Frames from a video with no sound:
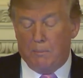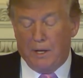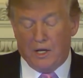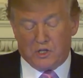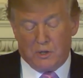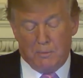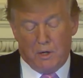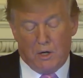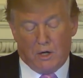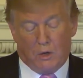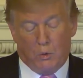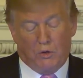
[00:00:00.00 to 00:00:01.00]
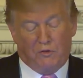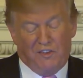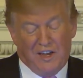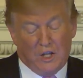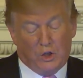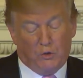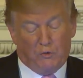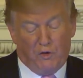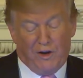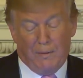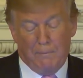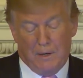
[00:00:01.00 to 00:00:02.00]
bless America with faith,
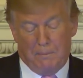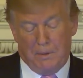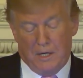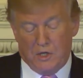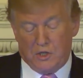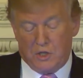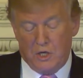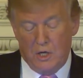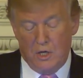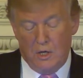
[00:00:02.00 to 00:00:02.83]
freedom, and peace.